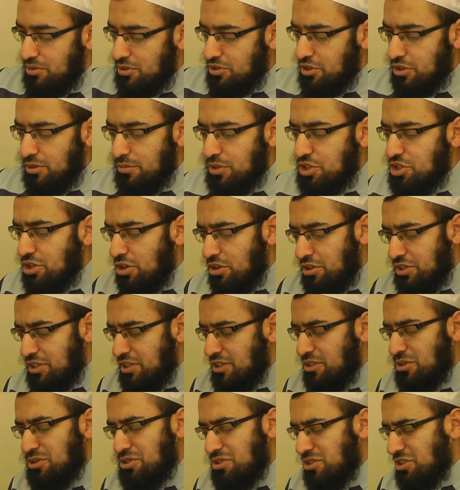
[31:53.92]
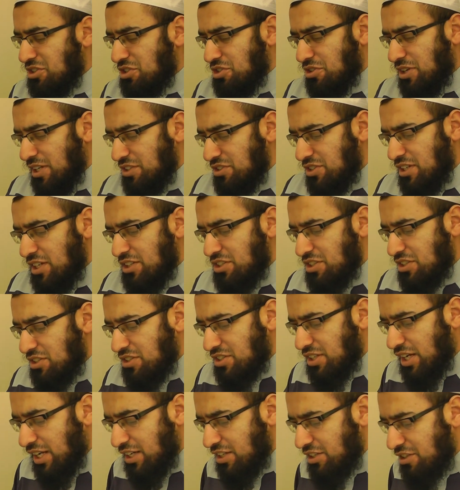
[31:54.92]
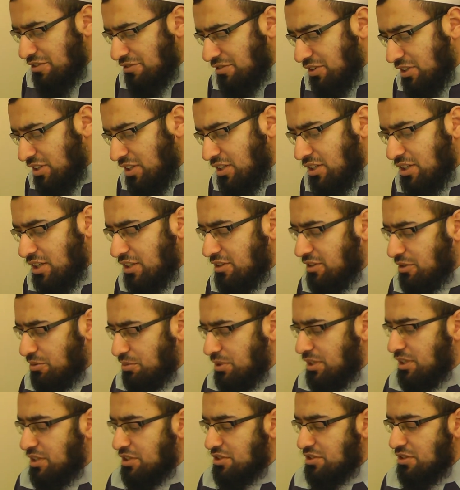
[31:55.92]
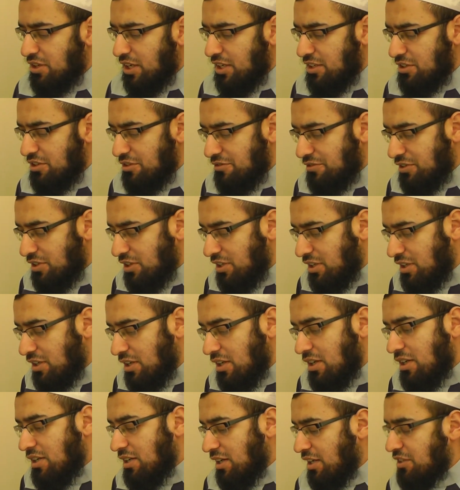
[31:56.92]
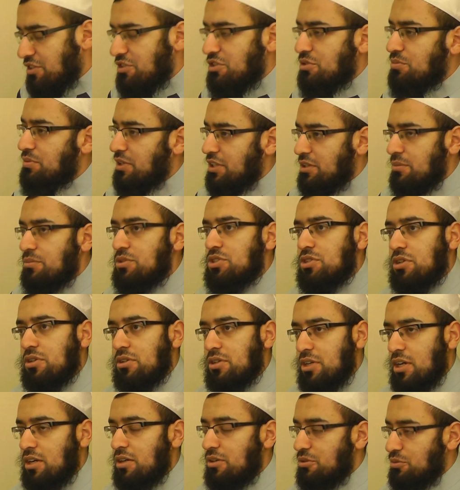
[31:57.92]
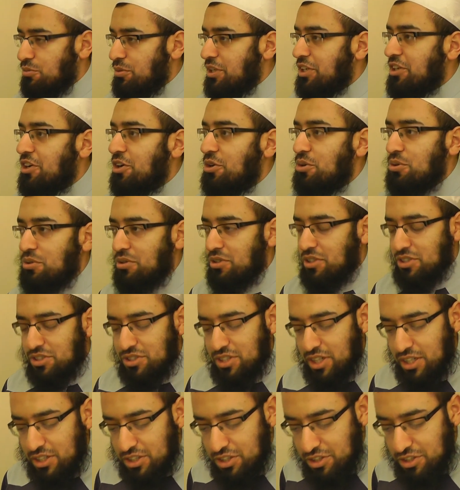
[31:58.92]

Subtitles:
So the majority, they'll just translate it slightly differently, and they'll read it slightly differently, and this is where the we go slightly